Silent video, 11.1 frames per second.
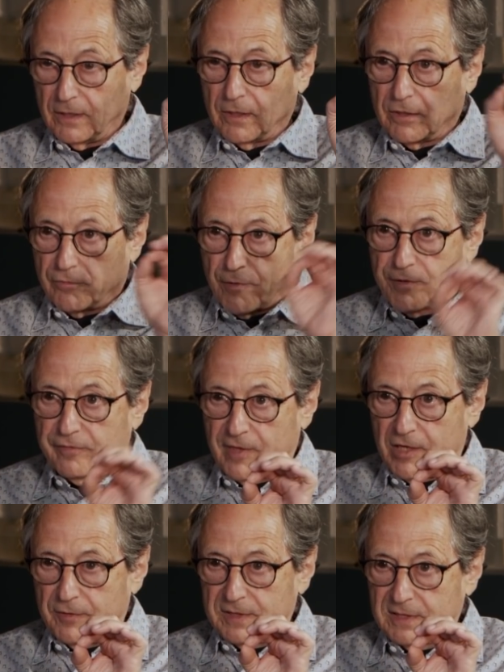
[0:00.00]

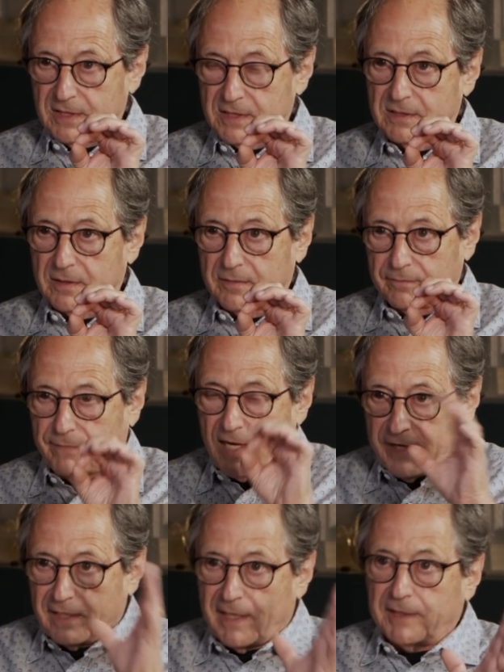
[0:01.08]
Coronaviruses, by
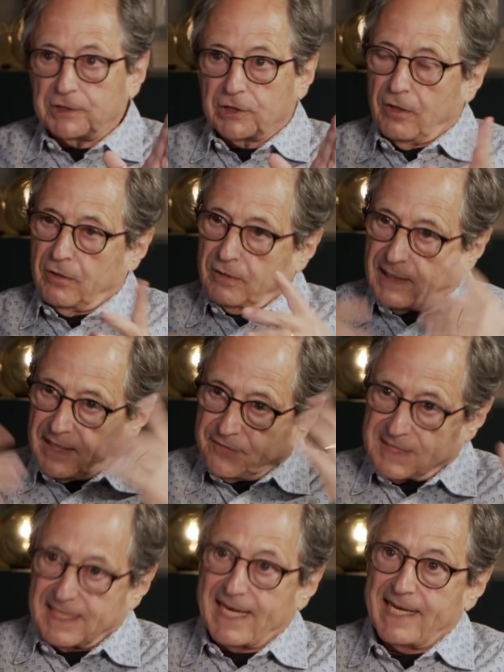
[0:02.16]
their nature, are kind of
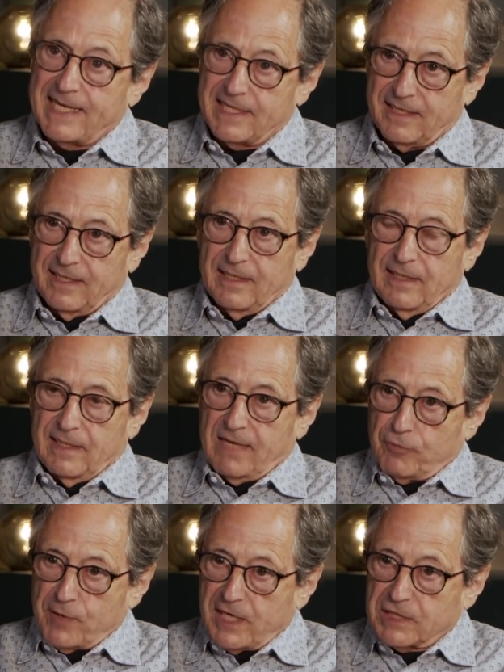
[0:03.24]
staid. They have
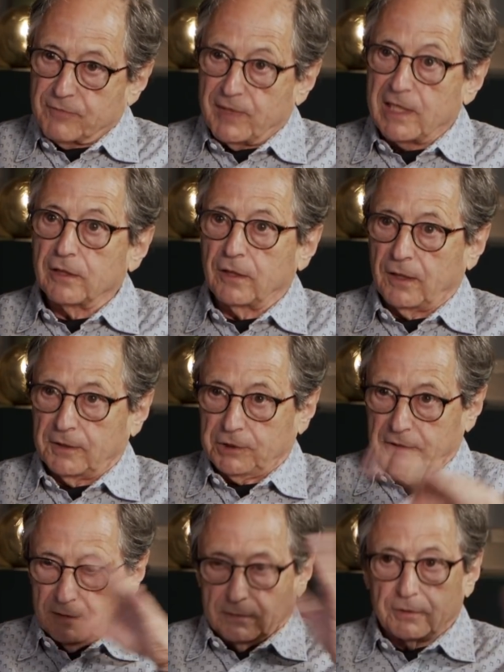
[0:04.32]
a relatively
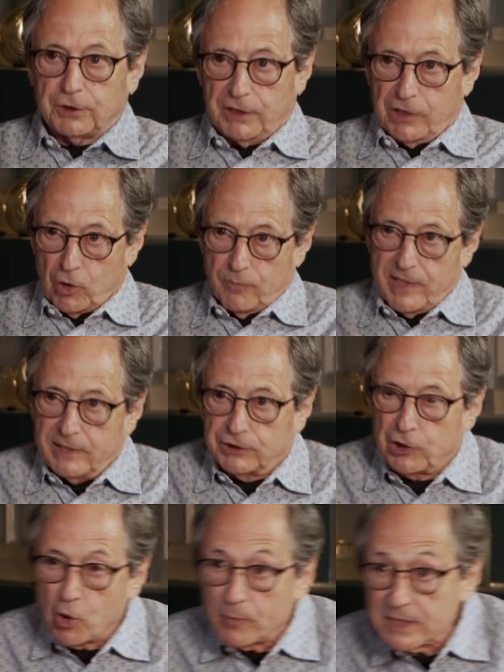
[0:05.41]
large genome. Their
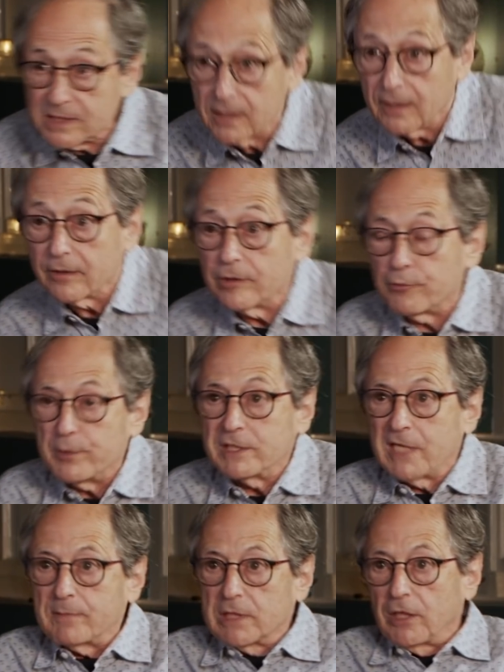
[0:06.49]
genome is 3
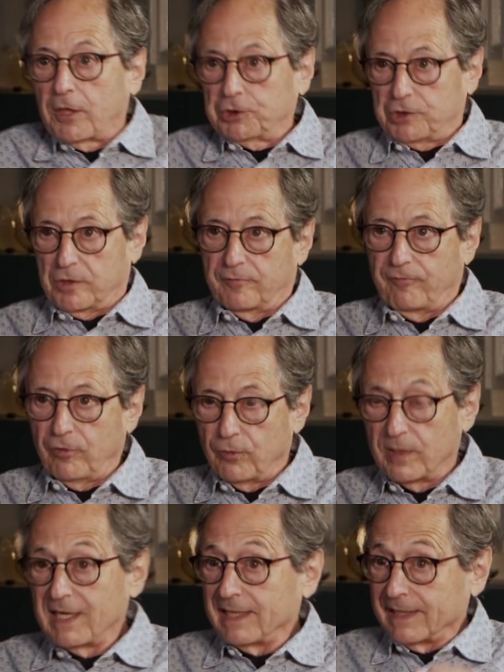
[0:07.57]
times larger than flu.
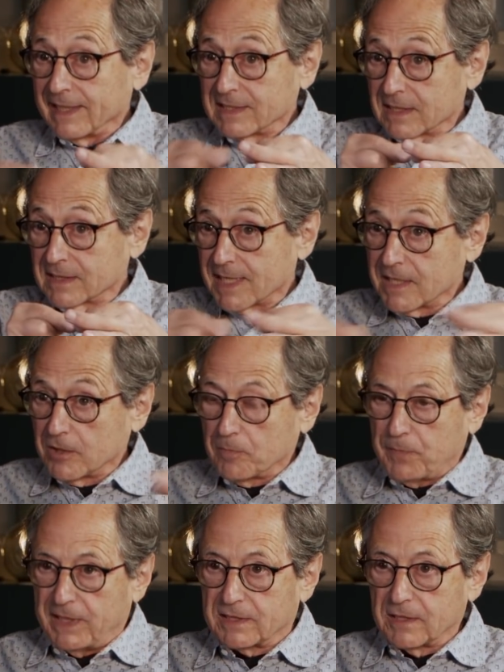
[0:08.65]
It's a single
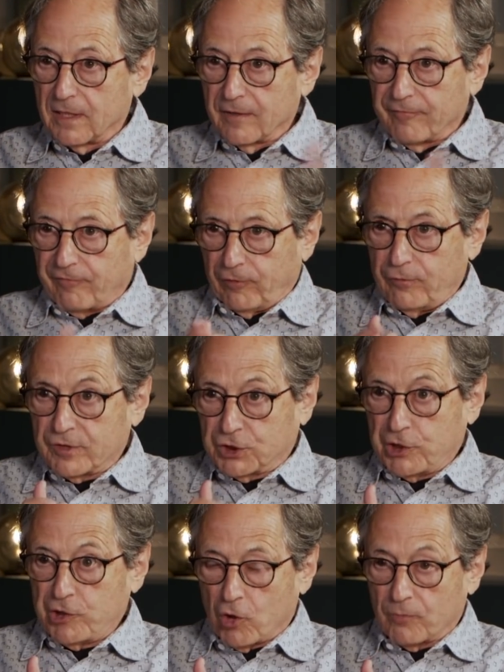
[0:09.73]
piece. Flu's
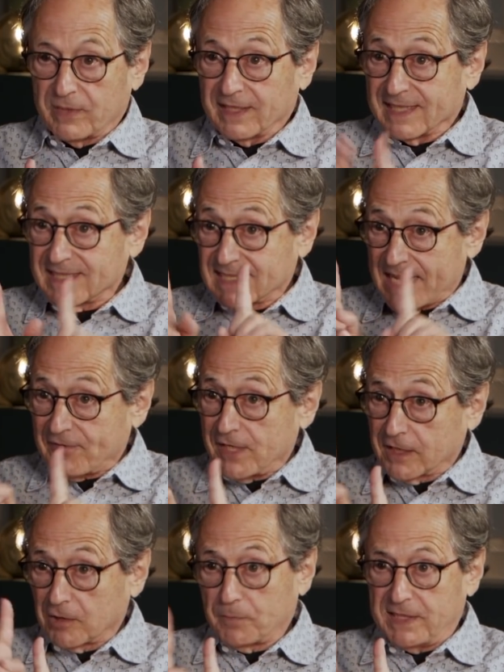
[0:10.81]
genome is 7
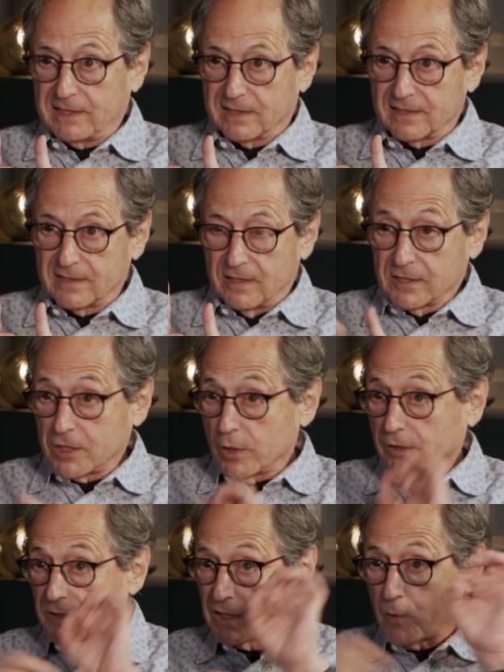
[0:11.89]
little pieces, so it
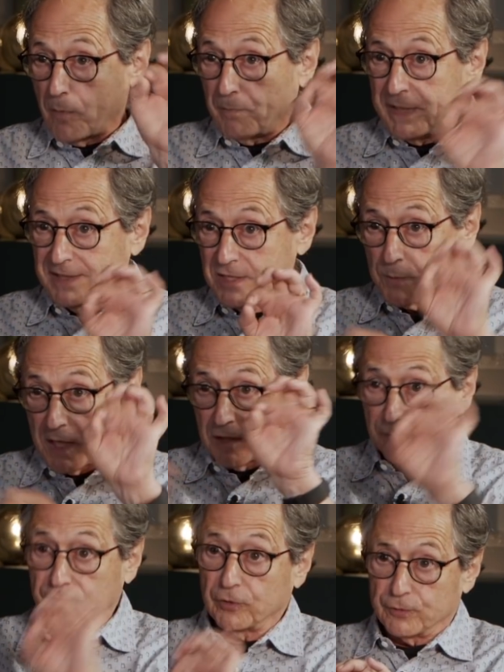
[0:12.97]
can swap pieces with other
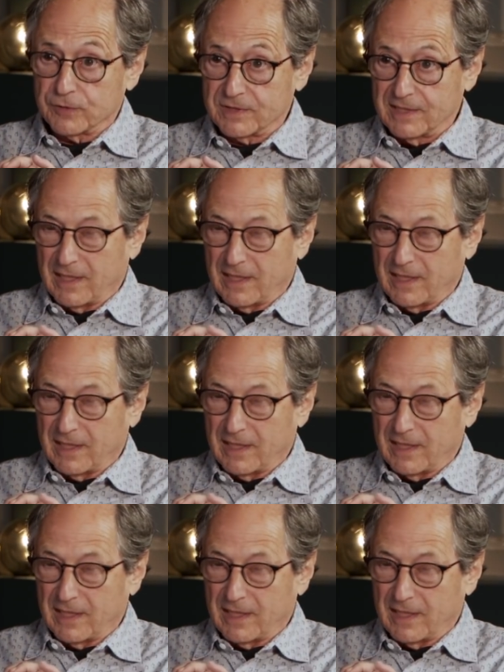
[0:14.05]
flus.